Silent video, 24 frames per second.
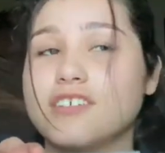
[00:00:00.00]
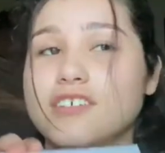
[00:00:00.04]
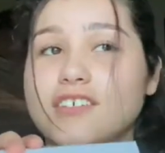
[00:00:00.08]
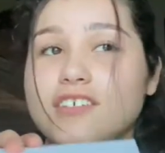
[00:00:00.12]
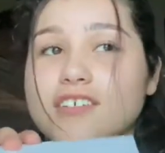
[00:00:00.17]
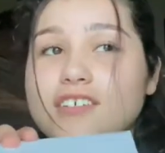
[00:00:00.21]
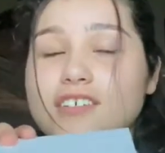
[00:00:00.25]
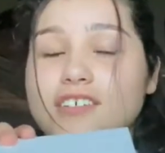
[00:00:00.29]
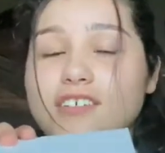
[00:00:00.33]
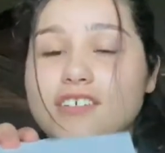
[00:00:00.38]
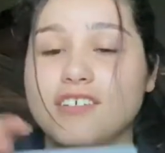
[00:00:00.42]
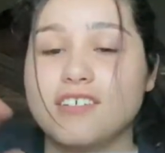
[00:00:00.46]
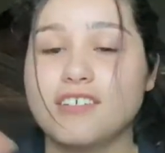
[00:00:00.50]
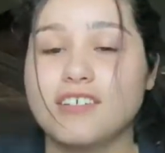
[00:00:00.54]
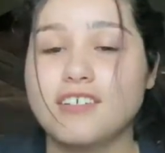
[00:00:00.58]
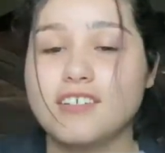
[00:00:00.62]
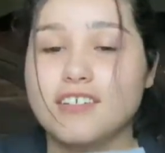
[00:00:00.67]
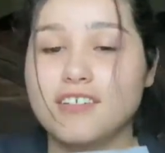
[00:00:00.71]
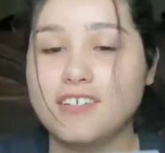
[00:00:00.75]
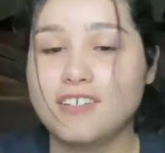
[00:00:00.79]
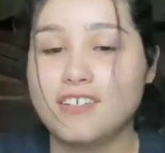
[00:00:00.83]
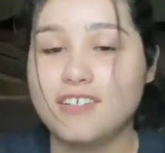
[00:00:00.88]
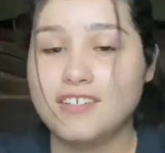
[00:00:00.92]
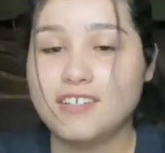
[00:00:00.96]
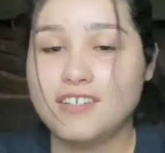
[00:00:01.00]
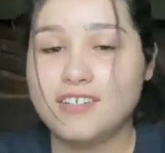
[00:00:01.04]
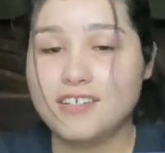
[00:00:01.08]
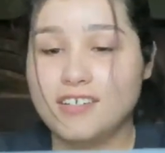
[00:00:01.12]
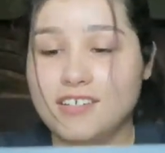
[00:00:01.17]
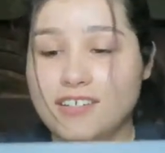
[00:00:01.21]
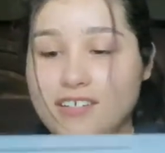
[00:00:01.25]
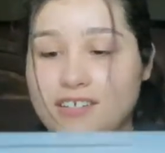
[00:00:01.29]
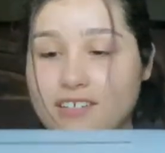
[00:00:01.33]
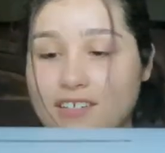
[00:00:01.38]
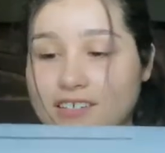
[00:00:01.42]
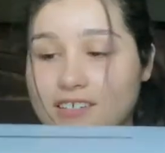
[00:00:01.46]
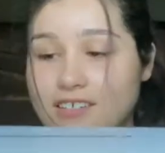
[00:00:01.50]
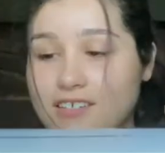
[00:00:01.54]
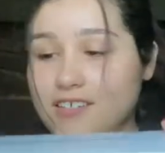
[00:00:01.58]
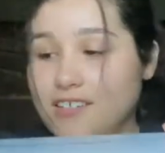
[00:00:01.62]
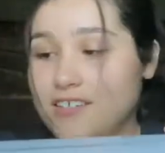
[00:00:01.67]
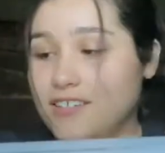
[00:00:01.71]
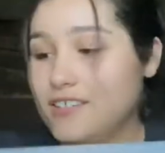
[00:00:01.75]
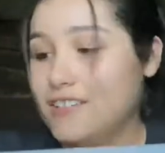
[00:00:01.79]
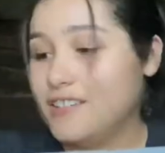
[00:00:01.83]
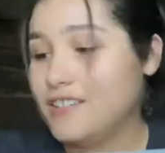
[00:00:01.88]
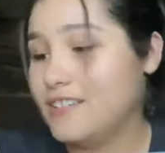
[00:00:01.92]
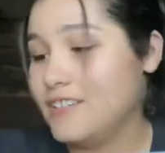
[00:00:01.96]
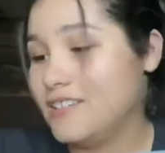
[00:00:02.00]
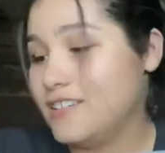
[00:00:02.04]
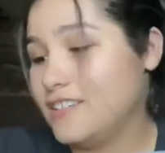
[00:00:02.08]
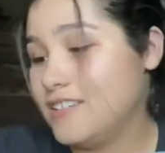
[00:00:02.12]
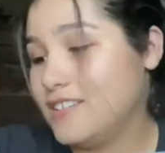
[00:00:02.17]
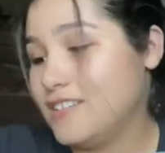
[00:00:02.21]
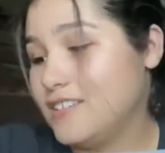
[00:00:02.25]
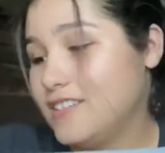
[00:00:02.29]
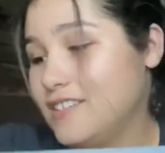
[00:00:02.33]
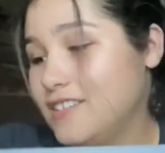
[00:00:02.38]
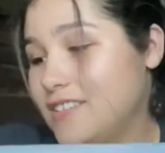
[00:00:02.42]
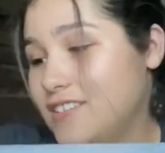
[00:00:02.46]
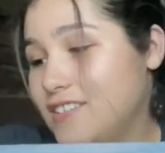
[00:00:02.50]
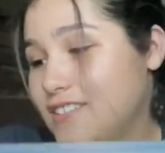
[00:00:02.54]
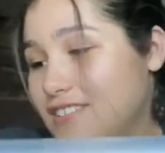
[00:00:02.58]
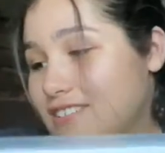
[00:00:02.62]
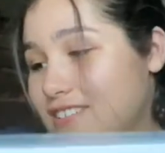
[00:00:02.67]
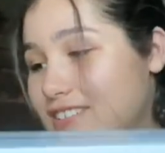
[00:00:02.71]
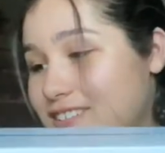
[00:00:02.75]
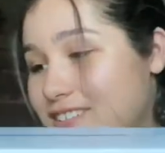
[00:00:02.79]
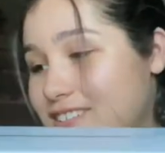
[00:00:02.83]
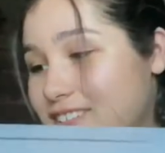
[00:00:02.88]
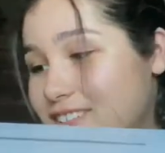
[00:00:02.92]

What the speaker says: Nobody speaks.